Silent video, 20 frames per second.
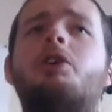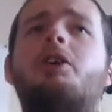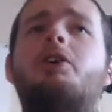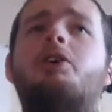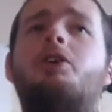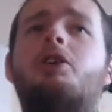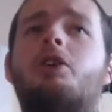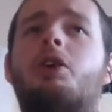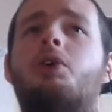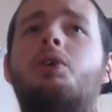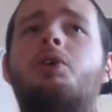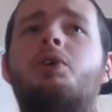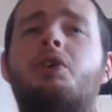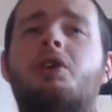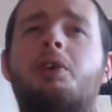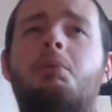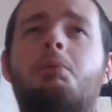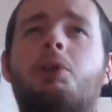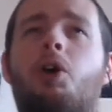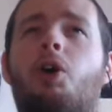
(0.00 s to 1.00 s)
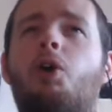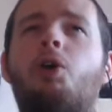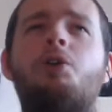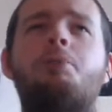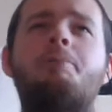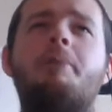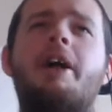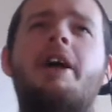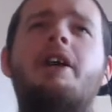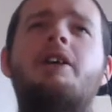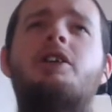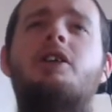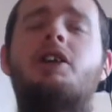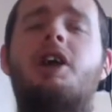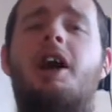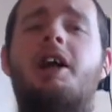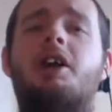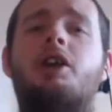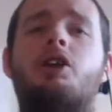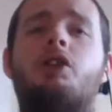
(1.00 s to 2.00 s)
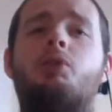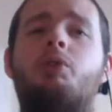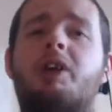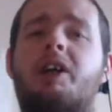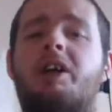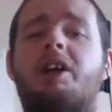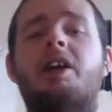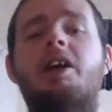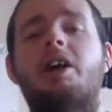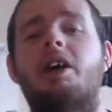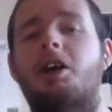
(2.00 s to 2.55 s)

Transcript: is So Grim, Old Man Sonic 3.